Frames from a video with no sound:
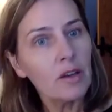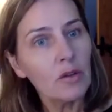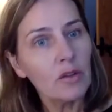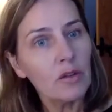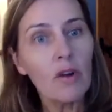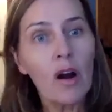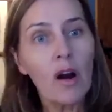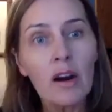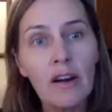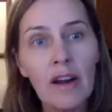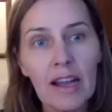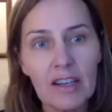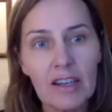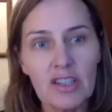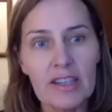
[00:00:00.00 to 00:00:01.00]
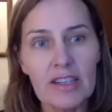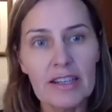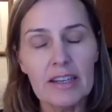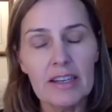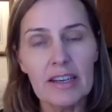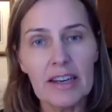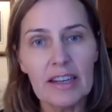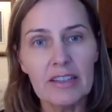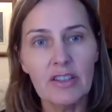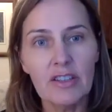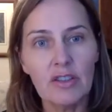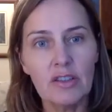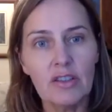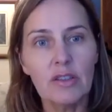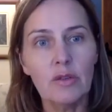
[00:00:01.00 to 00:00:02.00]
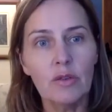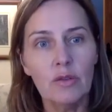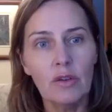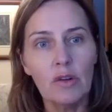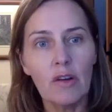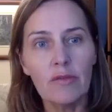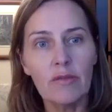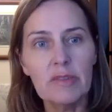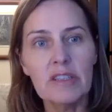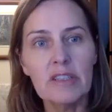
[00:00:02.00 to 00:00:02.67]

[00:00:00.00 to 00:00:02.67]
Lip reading: there are actually lenders who the government